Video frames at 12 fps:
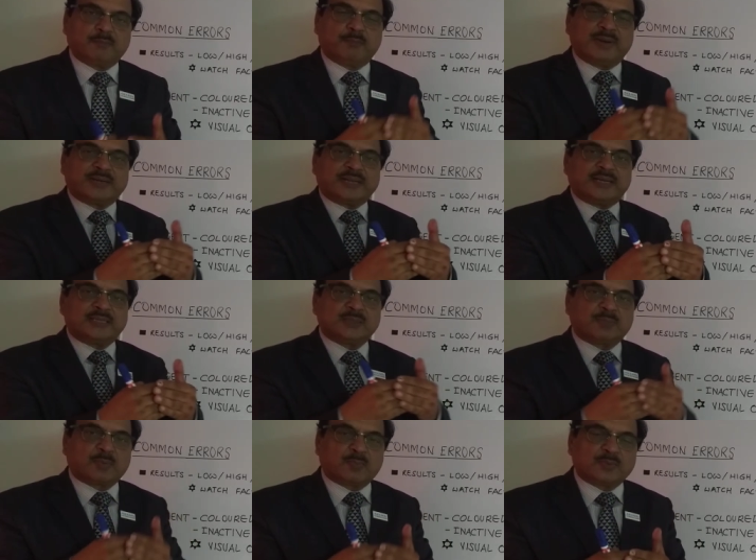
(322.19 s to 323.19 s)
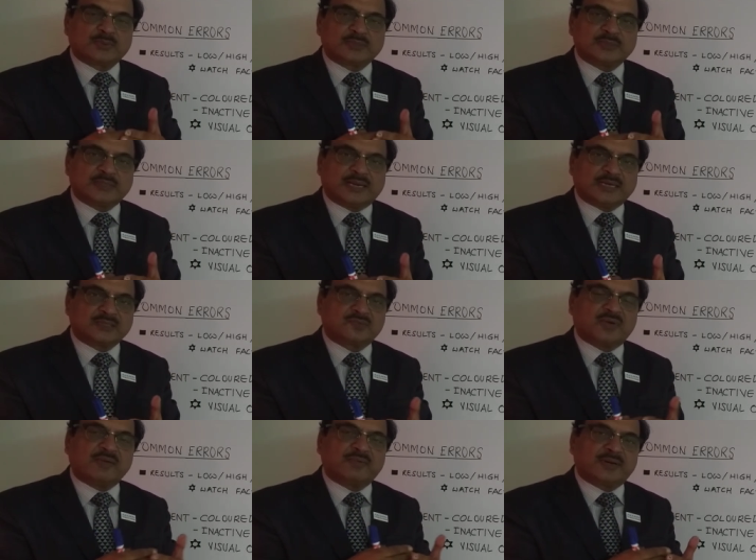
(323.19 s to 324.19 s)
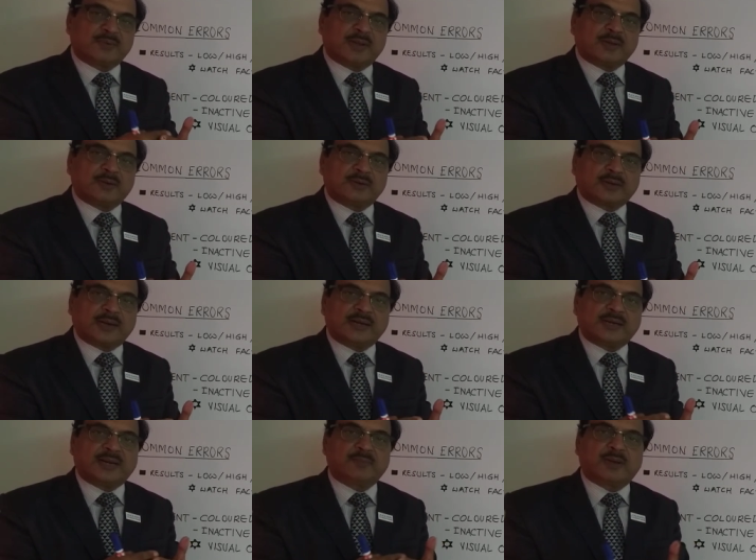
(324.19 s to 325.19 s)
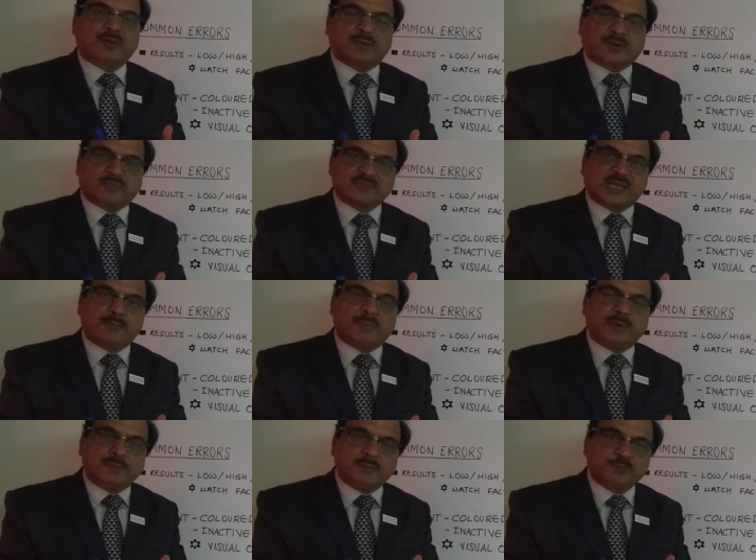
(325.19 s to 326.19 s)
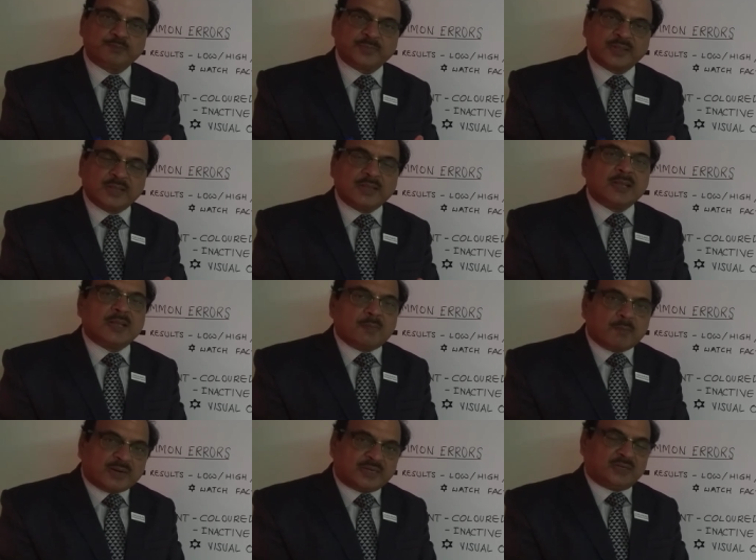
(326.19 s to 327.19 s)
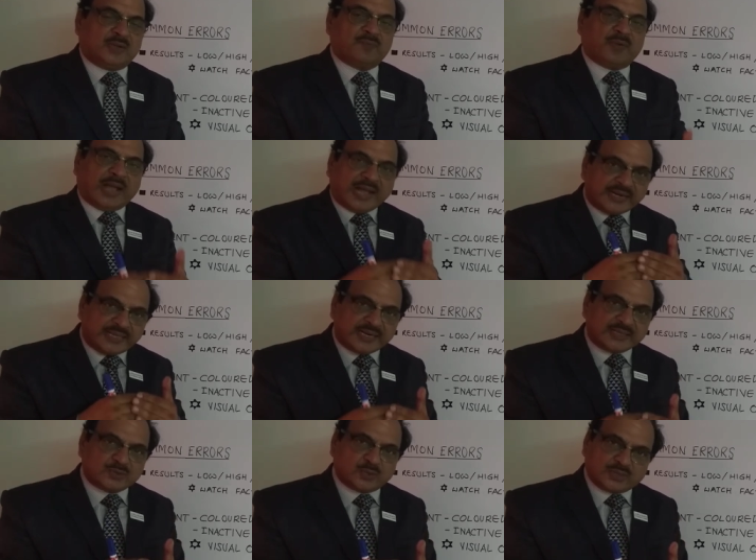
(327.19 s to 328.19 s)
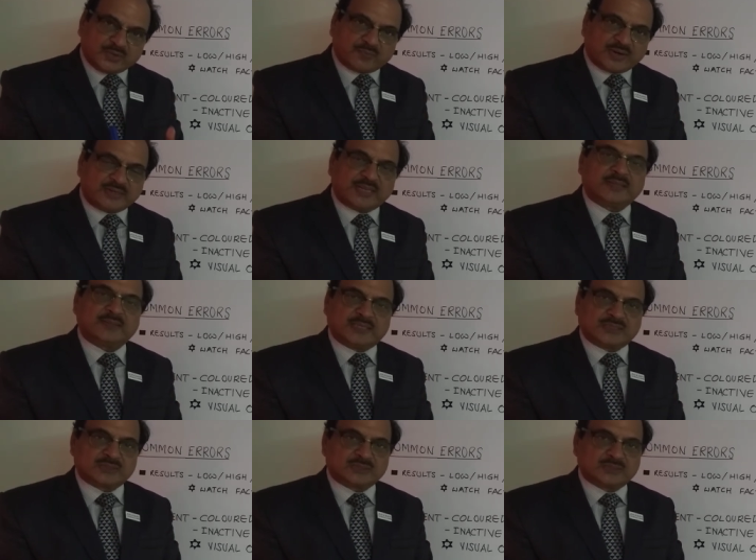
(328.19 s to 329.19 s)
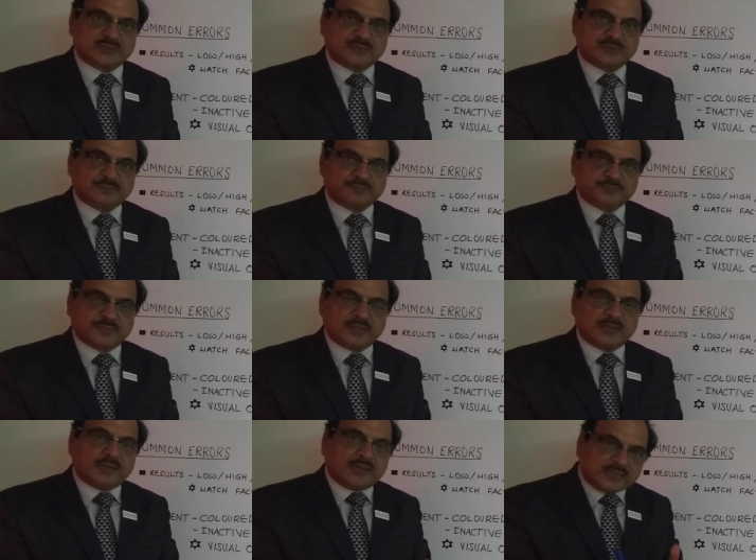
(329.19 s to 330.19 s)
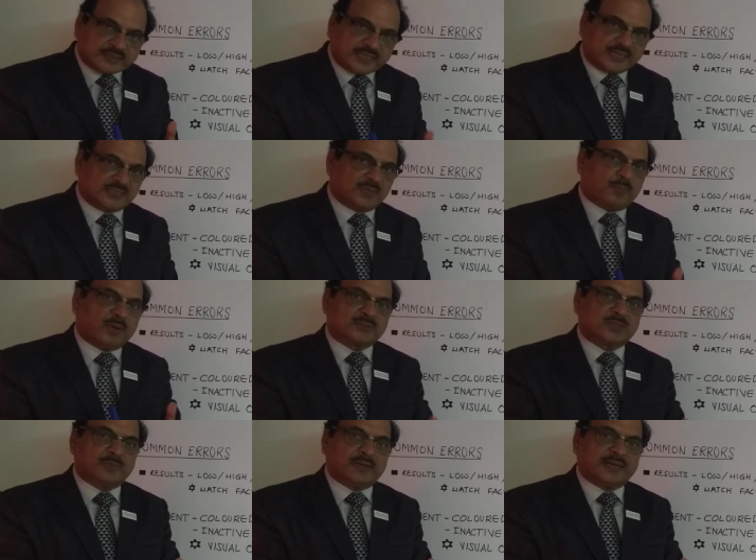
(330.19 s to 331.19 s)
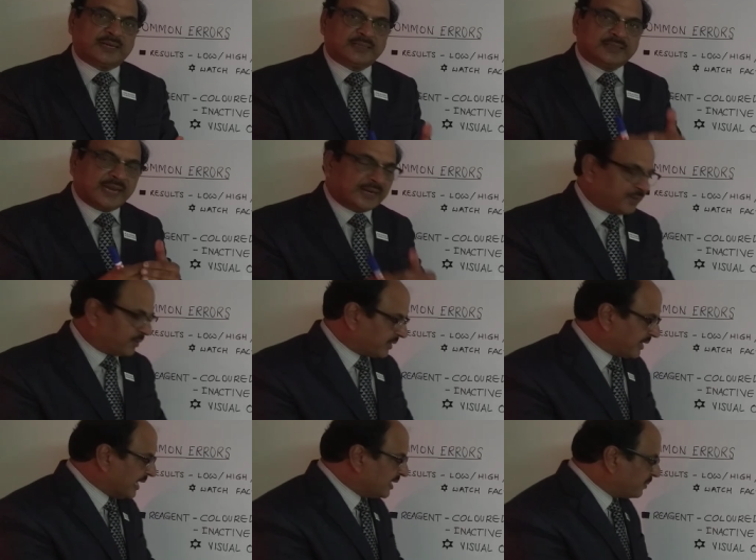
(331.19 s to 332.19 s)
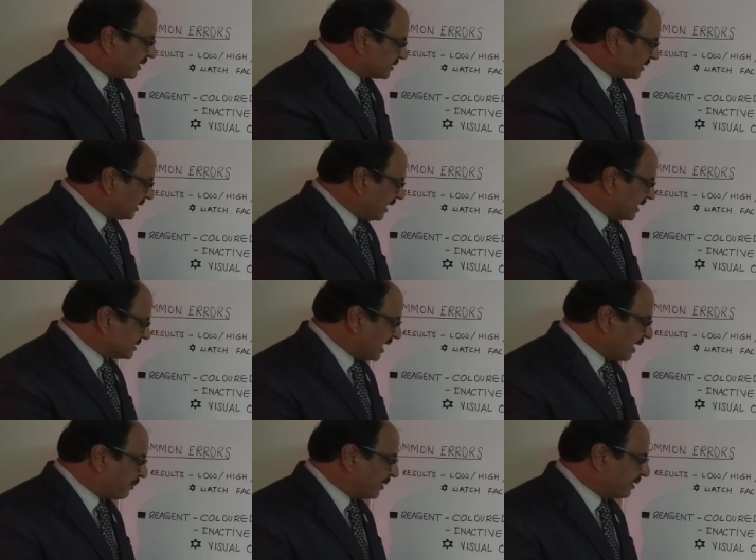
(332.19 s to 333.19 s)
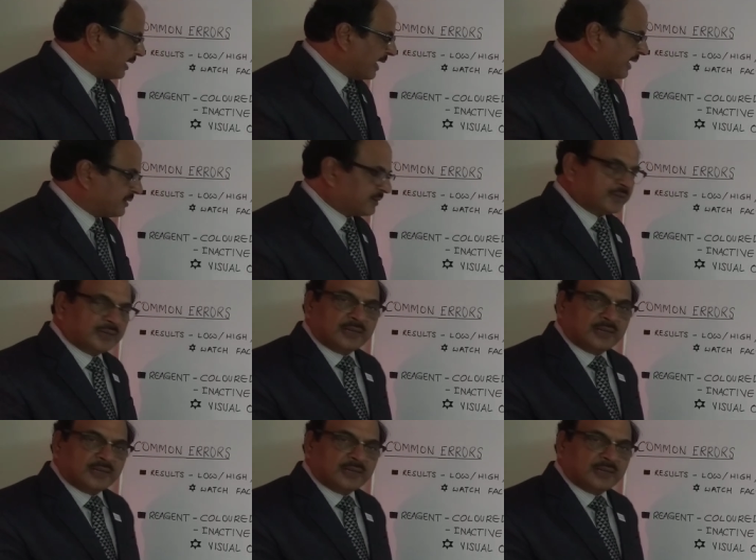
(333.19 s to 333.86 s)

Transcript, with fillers: maintaining the proportion, that is 500 microliter and 10 microliter of sample. But if any ratio different than this, there is a possibility that your calibration has happened at